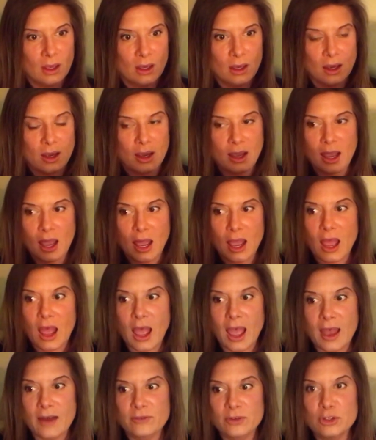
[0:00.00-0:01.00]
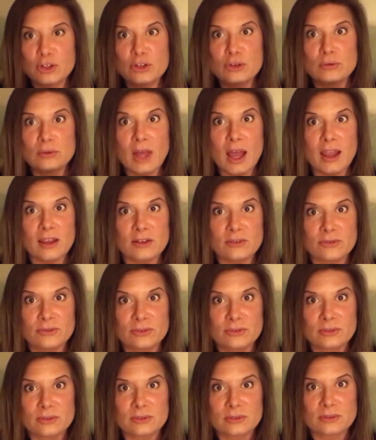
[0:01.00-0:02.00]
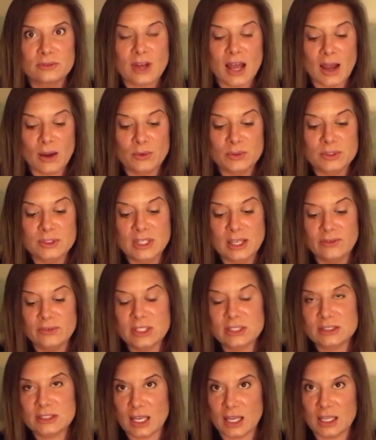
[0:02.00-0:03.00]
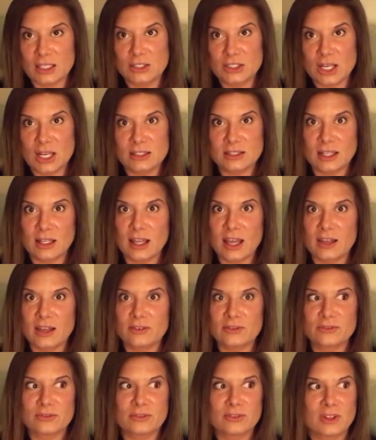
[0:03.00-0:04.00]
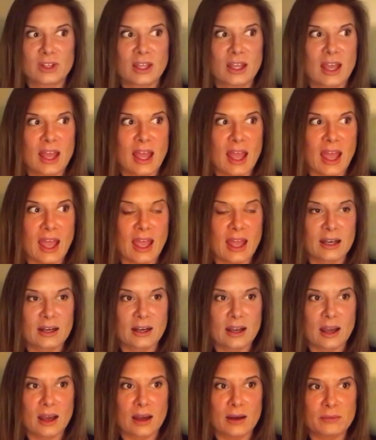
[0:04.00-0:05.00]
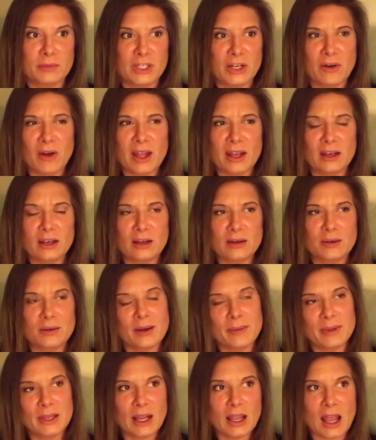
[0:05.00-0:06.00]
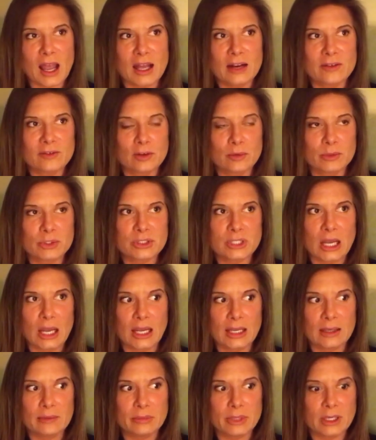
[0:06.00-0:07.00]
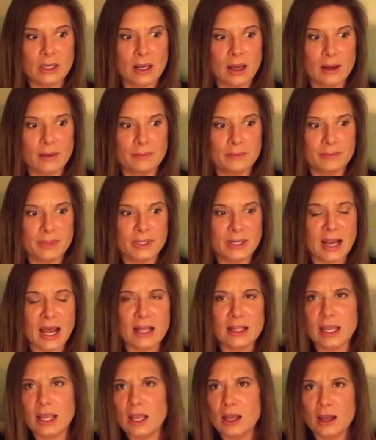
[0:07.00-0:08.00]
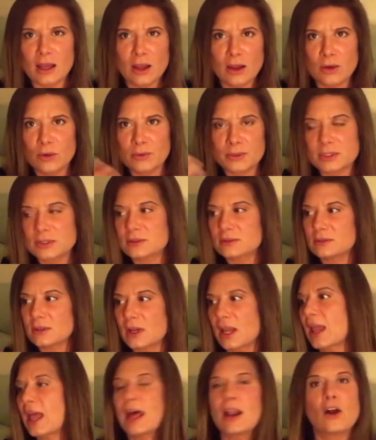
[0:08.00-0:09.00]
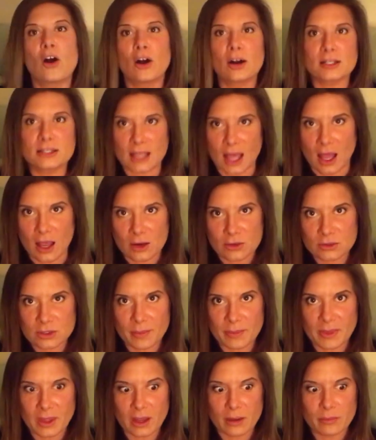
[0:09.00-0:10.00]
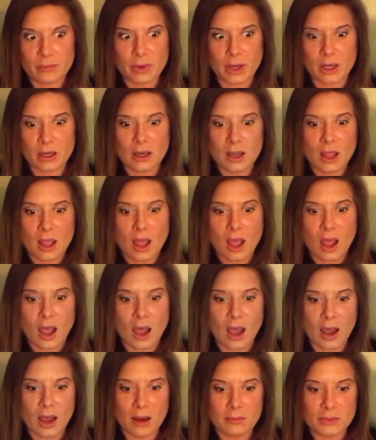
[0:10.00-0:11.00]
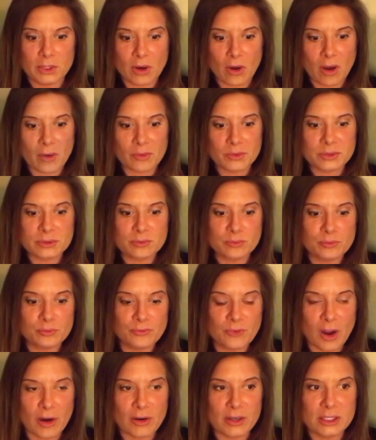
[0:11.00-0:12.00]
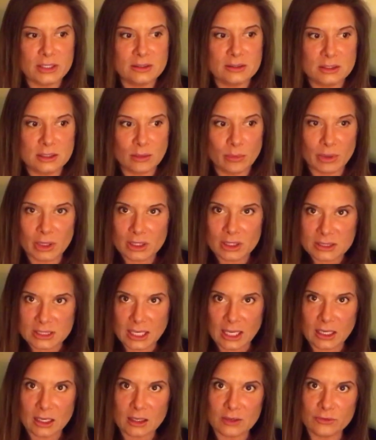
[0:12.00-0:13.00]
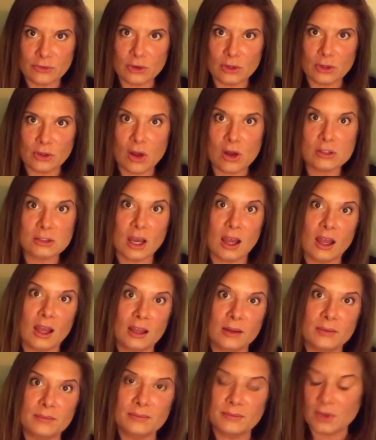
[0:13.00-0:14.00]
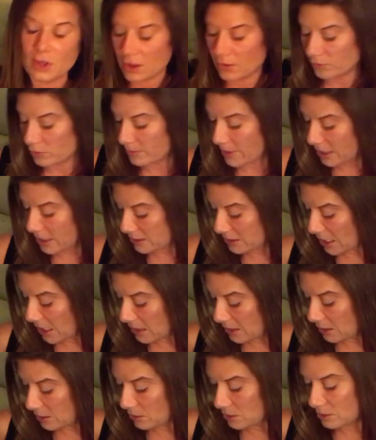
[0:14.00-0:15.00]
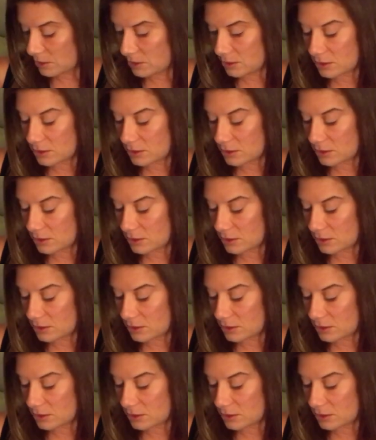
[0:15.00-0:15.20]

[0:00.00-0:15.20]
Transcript: I, I have a new life. I was given a second chance at life. And um, you know, I, I mean, I kind of almost died, but um, but not like I almost like had a heart attack or something. But um, you know, I was very debilitated for a long time, for about ten years,